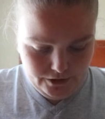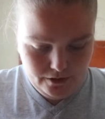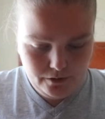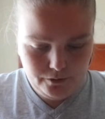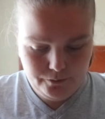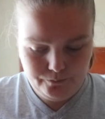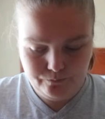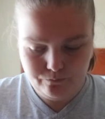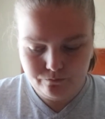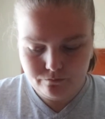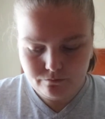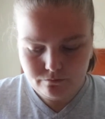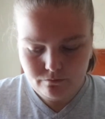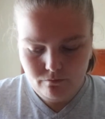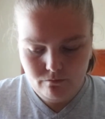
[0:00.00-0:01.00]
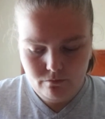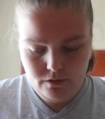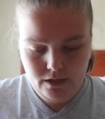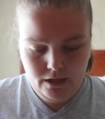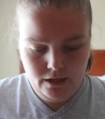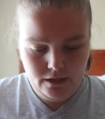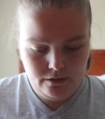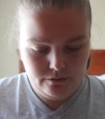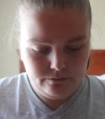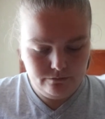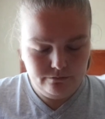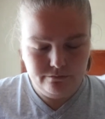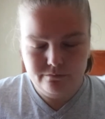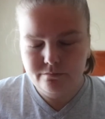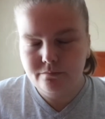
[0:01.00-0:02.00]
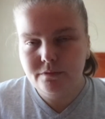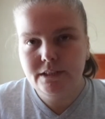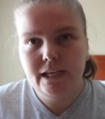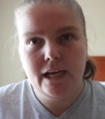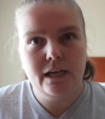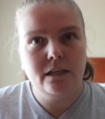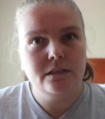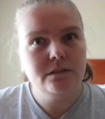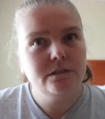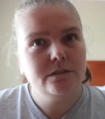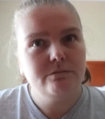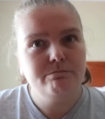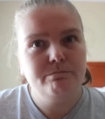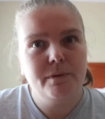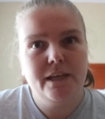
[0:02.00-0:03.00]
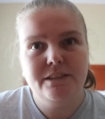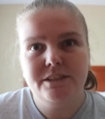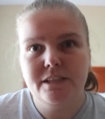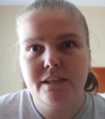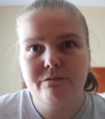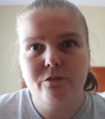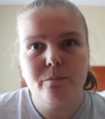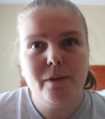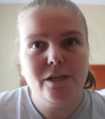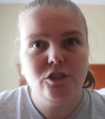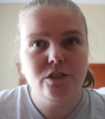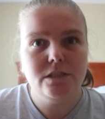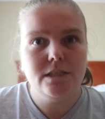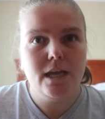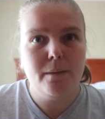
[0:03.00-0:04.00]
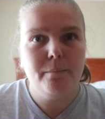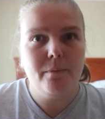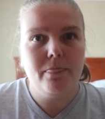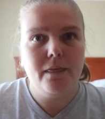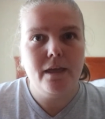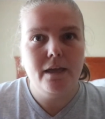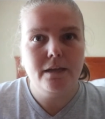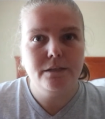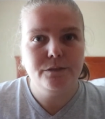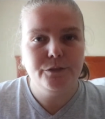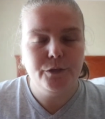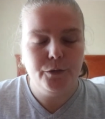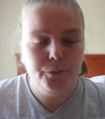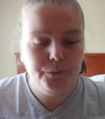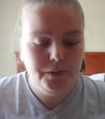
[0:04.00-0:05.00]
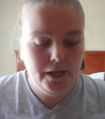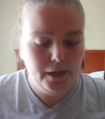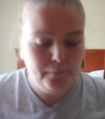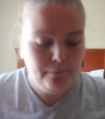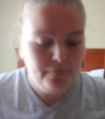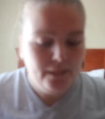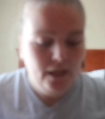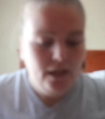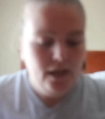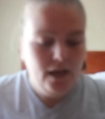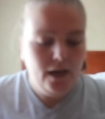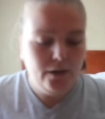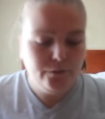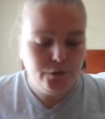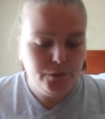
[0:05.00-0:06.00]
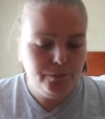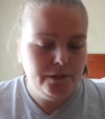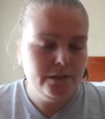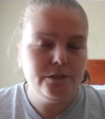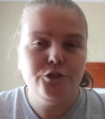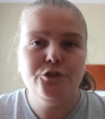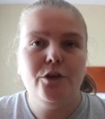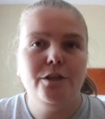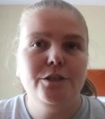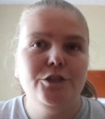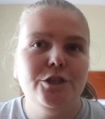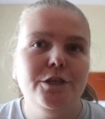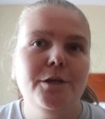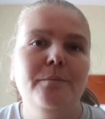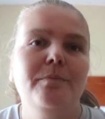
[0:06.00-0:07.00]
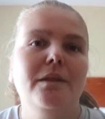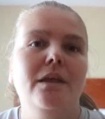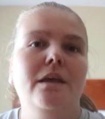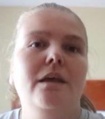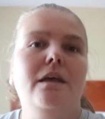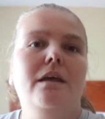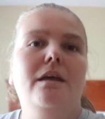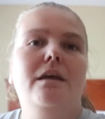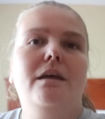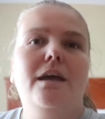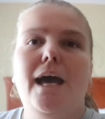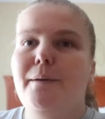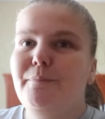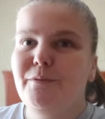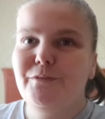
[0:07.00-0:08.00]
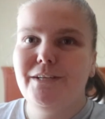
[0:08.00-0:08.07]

so um, yeah, basic information type of thing. So yeah, how to be an astrologer. Happy